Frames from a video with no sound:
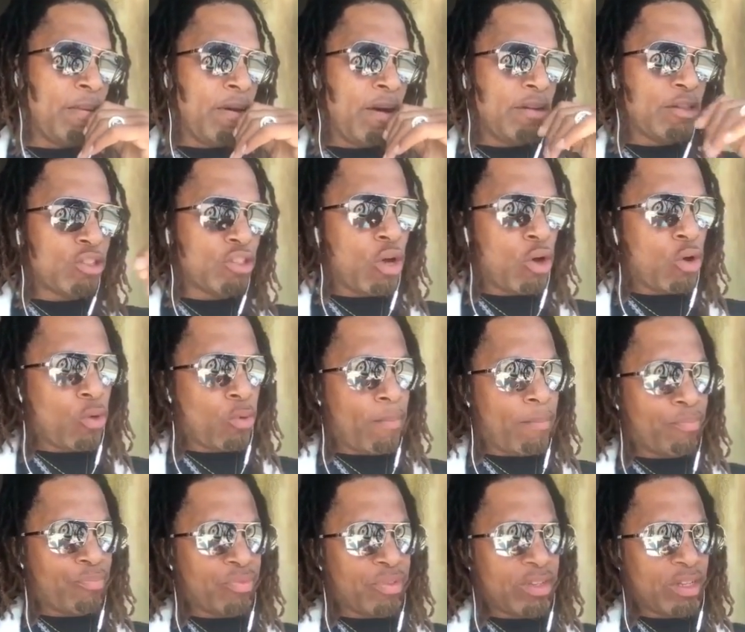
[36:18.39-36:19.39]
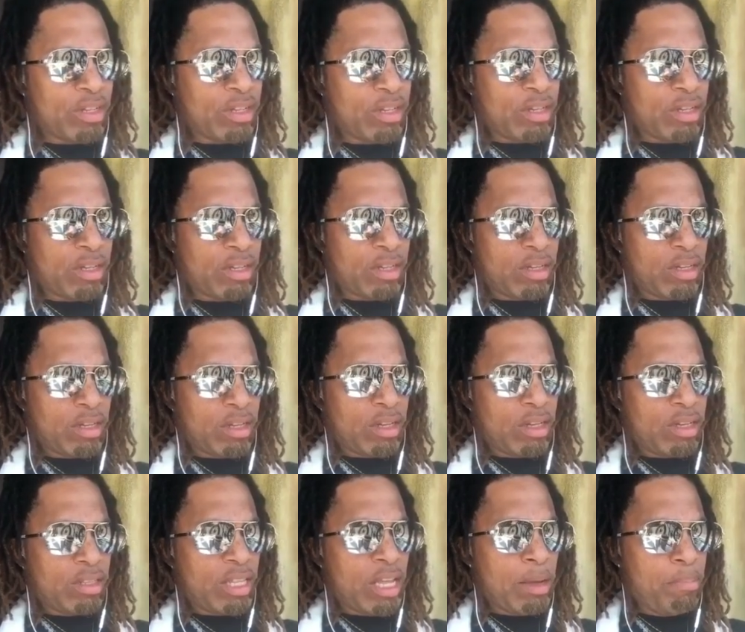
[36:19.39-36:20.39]
So,
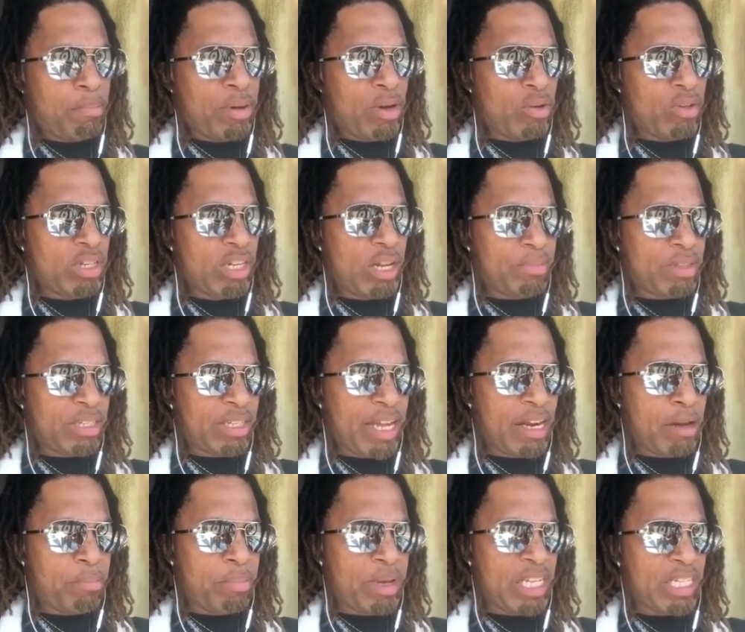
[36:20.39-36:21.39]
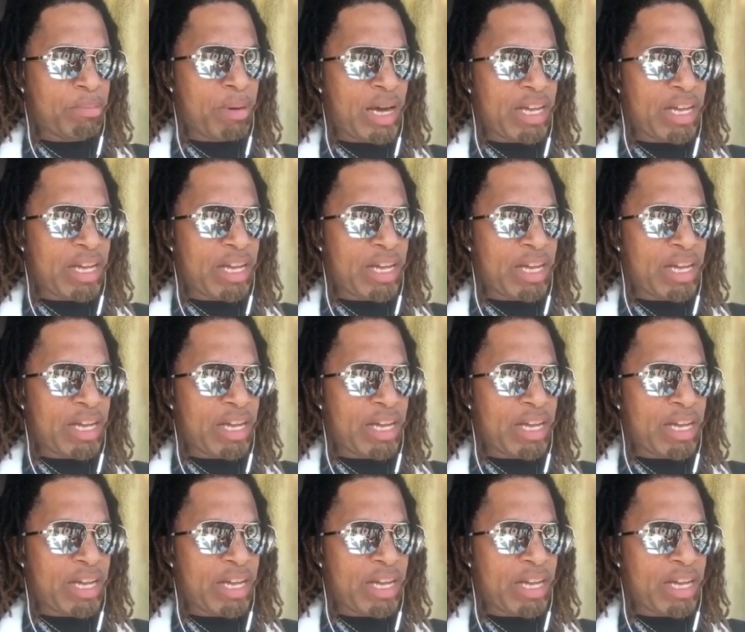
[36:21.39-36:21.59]
they building up the database